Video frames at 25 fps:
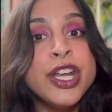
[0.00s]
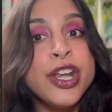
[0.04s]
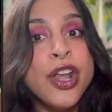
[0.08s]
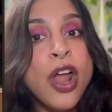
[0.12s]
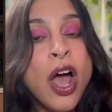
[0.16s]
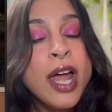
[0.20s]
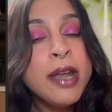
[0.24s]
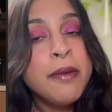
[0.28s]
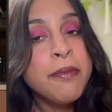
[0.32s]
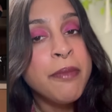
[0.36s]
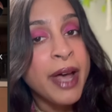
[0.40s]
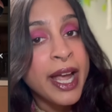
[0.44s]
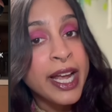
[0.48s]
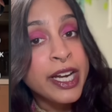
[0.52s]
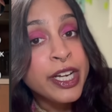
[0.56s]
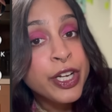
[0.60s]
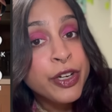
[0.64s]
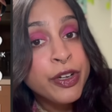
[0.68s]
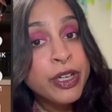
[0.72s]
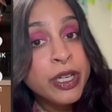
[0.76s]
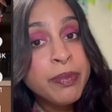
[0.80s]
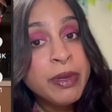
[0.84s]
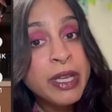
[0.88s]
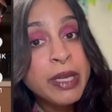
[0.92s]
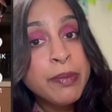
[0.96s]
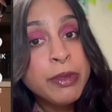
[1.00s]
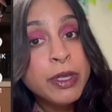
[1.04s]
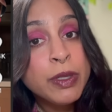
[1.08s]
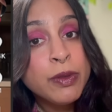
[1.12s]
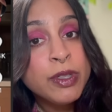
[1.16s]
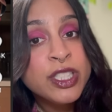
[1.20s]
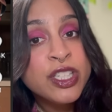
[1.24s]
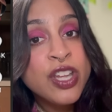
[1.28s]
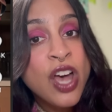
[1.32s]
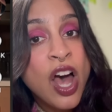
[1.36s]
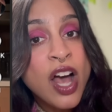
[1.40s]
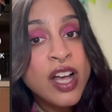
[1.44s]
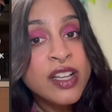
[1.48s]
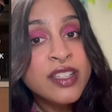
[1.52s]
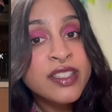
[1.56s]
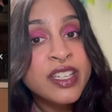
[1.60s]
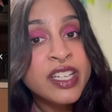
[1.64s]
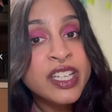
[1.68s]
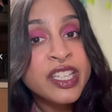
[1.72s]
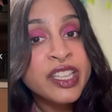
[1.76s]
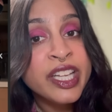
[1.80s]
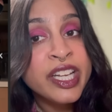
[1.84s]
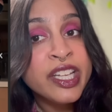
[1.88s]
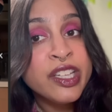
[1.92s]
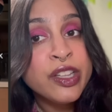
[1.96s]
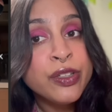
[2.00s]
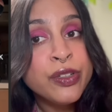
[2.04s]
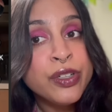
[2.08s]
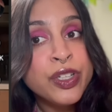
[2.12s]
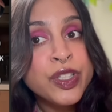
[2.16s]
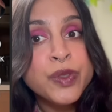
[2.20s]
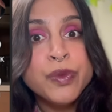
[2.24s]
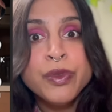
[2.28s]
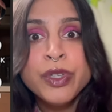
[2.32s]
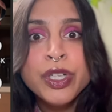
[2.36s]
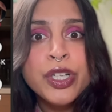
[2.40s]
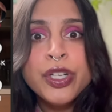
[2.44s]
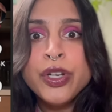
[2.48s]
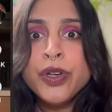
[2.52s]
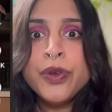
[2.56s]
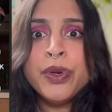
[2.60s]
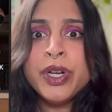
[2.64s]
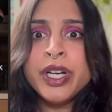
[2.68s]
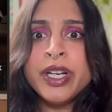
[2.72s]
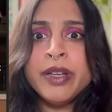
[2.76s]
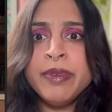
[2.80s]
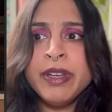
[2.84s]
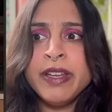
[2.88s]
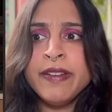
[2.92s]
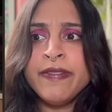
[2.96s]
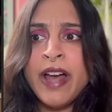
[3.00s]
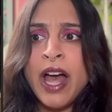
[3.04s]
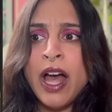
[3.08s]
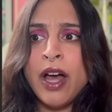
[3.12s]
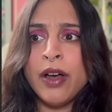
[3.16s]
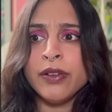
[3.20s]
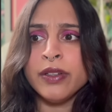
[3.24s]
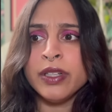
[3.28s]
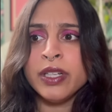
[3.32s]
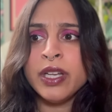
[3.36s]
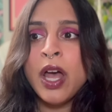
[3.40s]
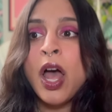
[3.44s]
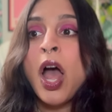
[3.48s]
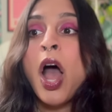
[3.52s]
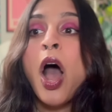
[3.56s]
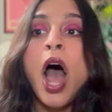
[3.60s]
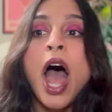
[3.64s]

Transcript: Non-binary people with toxic landlords were nowhere to be found.